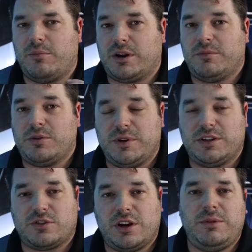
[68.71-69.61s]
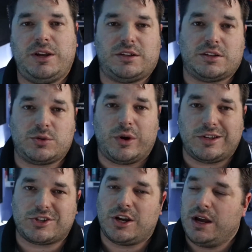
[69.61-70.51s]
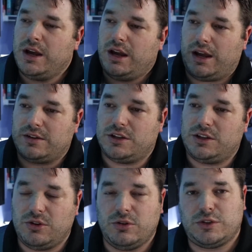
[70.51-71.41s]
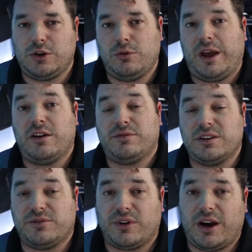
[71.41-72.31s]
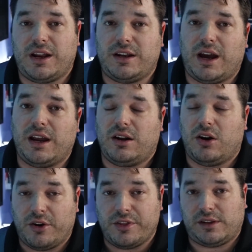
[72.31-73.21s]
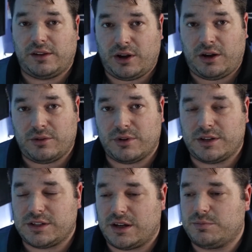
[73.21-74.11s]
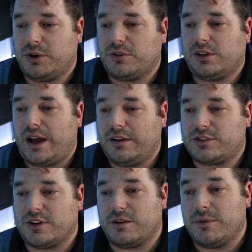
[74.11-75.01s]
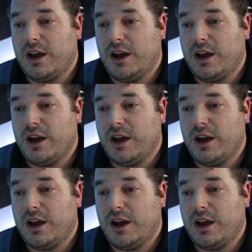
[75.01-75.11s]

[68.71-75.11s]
But I'm going to be streaming to Twitch and to YouTube every Friday night on the on the Renaissance Builder live stream.